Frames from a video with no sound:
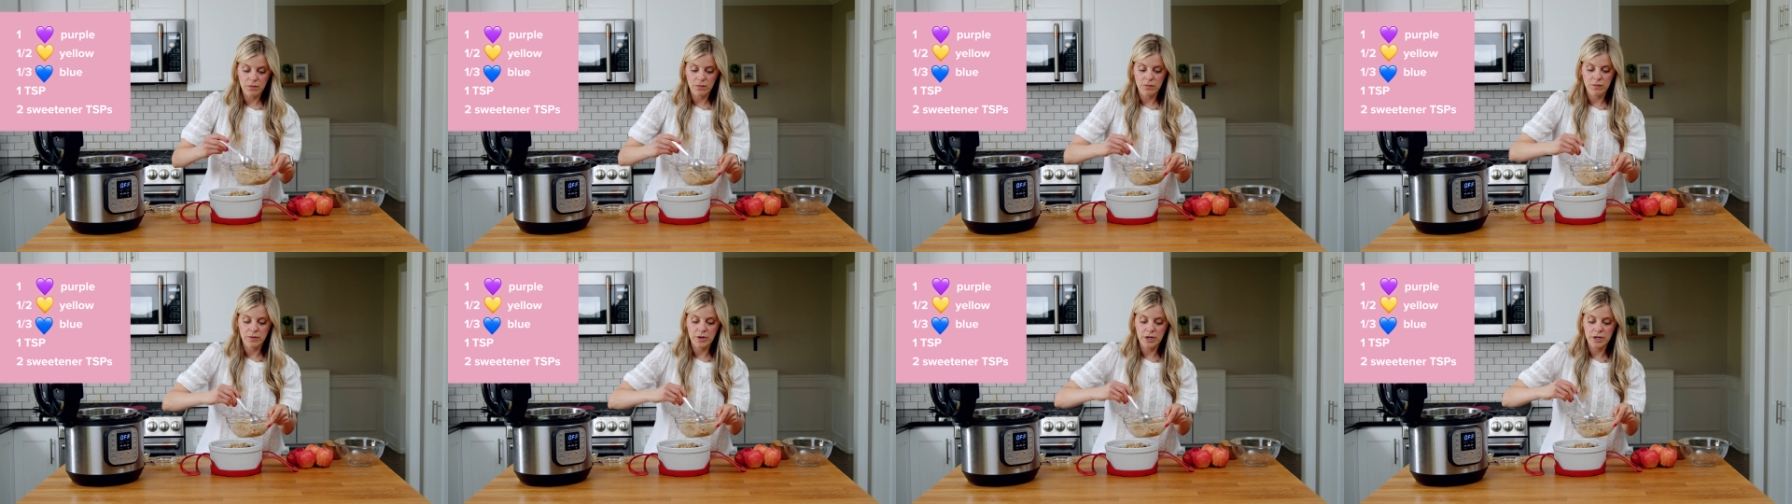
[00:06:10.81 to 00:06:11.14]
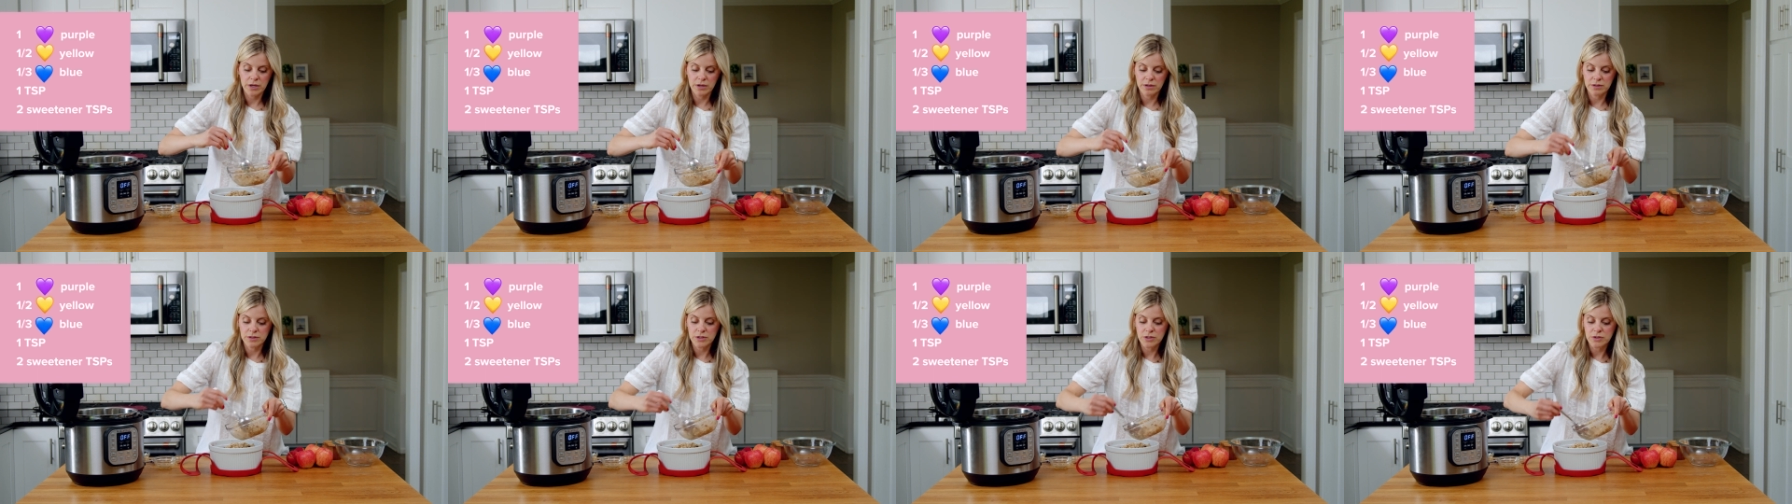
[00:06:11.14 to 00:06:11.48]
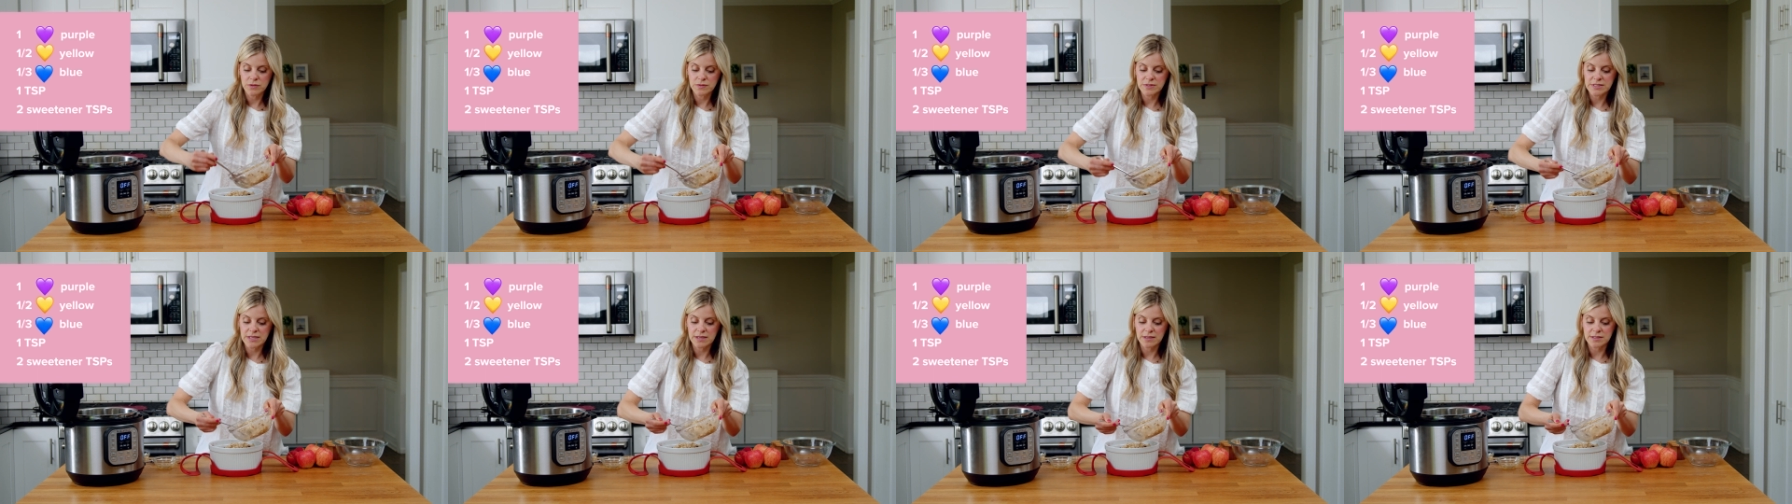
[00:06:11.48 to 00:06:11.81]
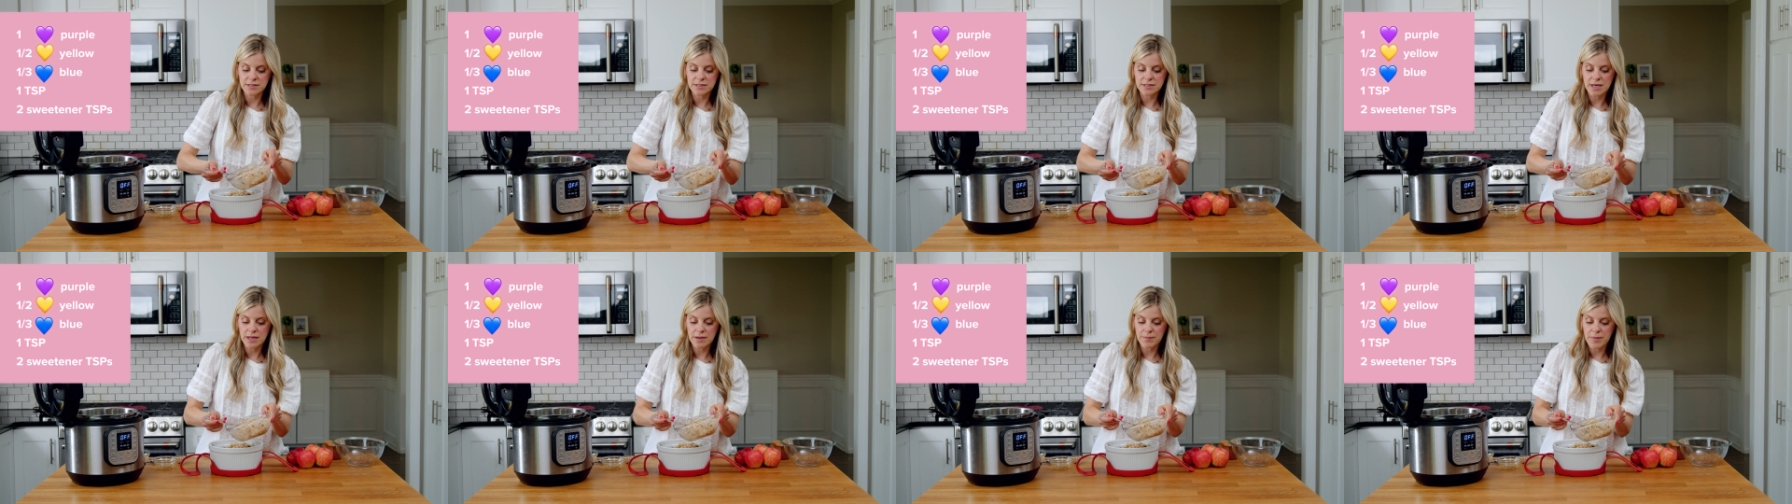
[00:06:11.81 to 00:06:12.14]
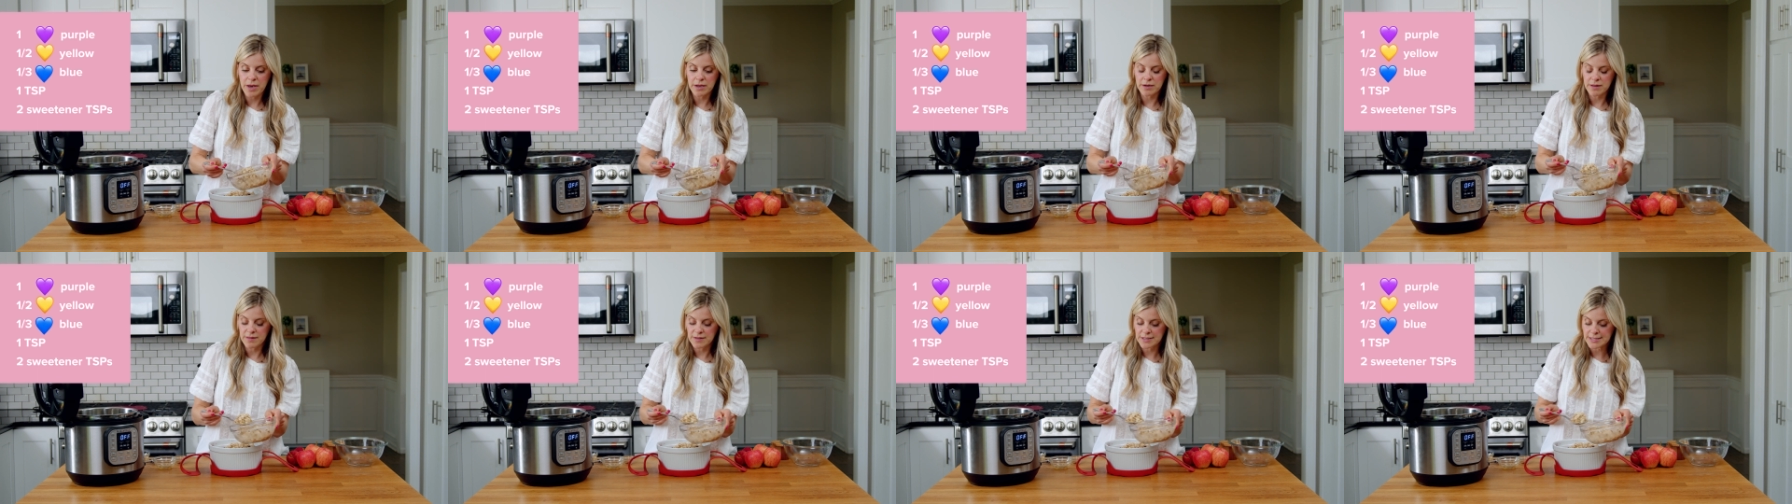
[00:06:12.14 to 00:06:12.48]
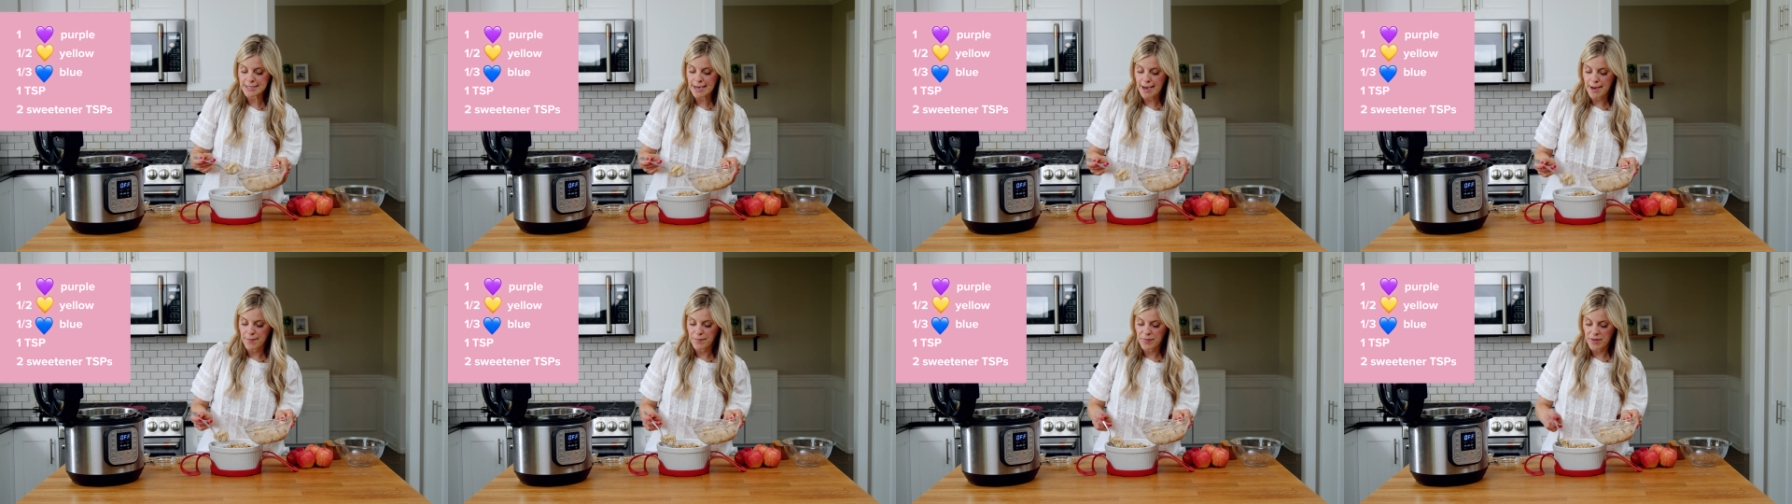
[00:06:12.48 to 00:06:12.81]
we're using a set amount of the
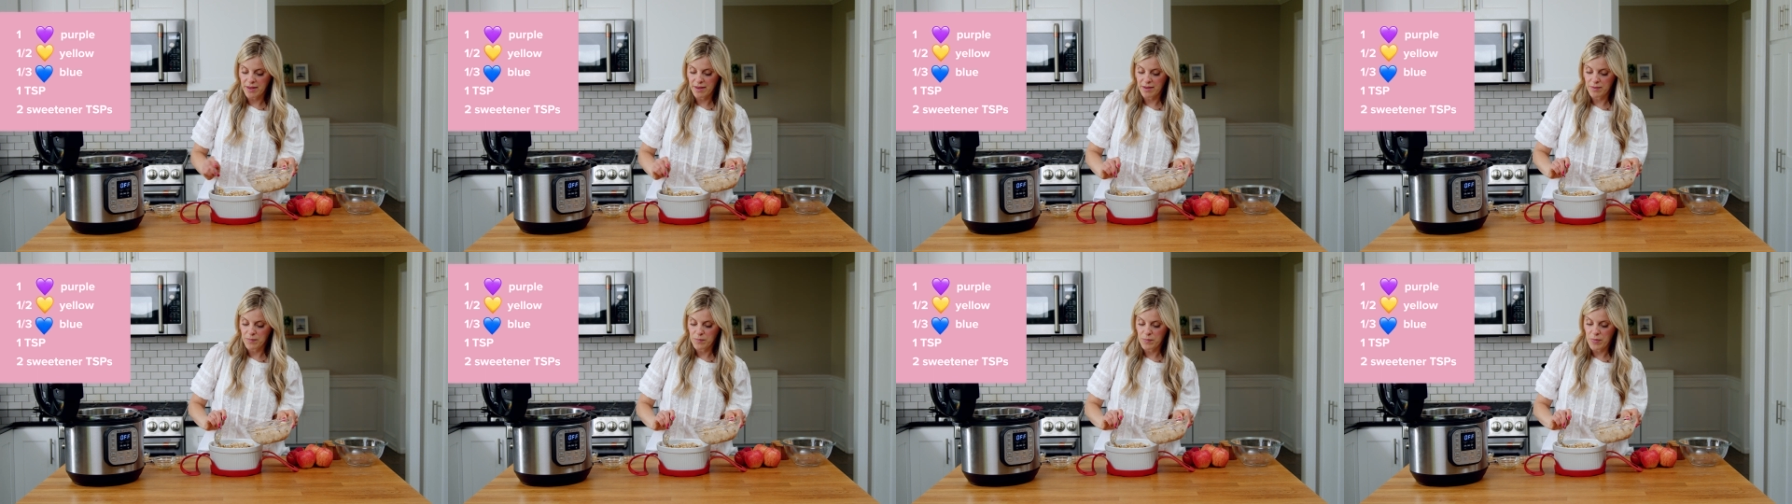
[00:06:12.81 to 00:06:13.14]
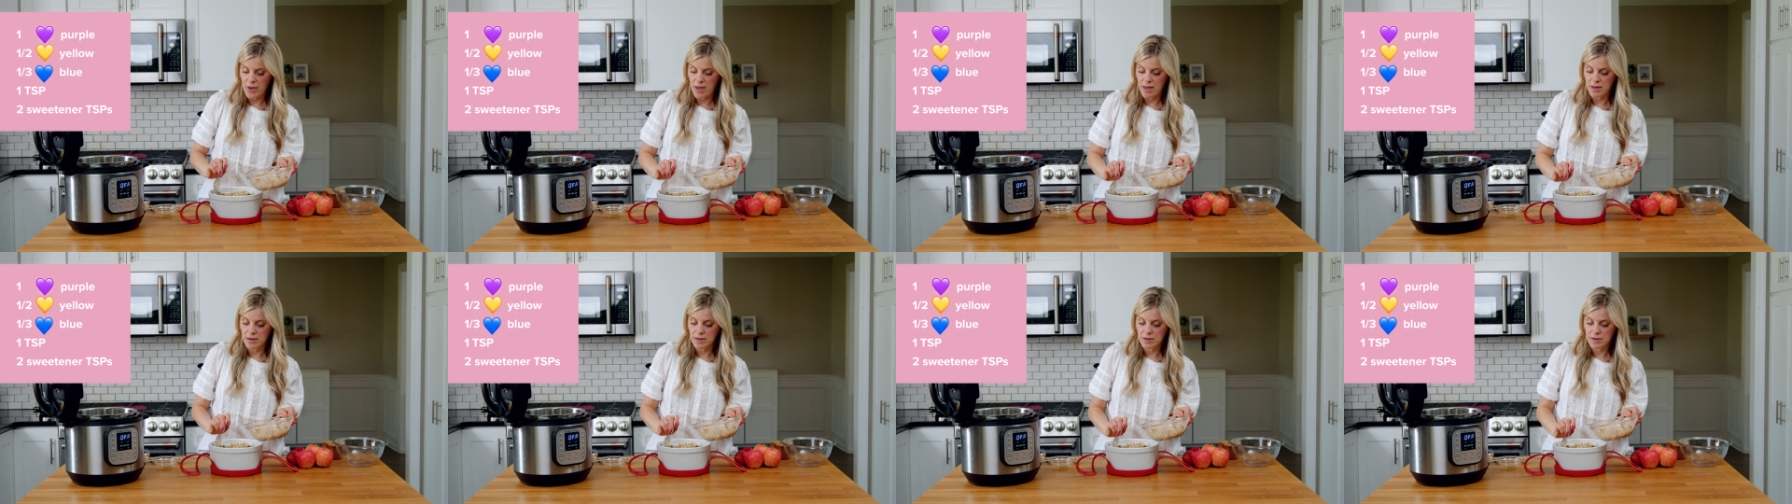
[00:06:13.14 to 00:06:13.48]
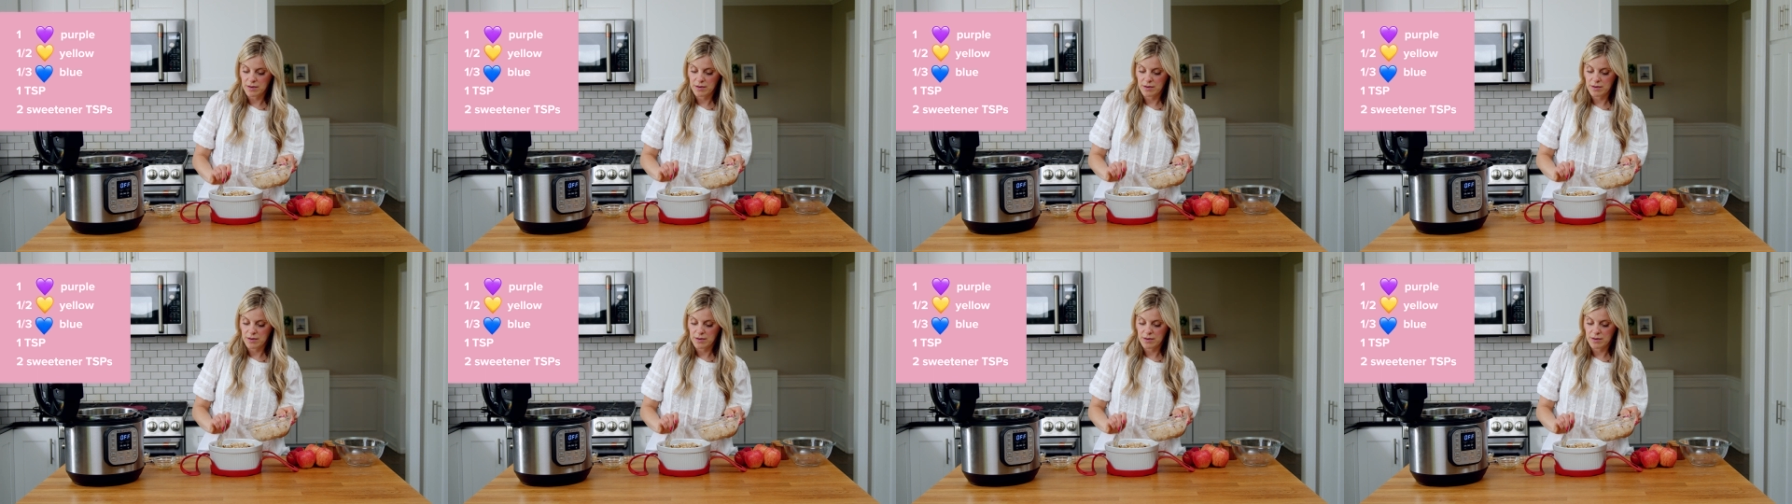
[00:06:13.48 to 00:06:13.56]
topping, but